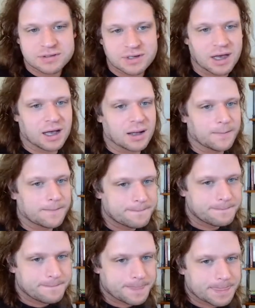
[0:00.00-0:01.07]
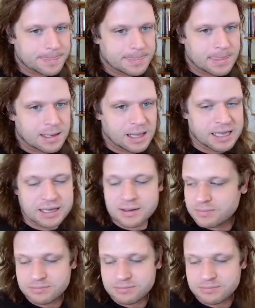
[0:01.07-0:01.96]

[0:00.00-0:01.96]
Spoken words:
Like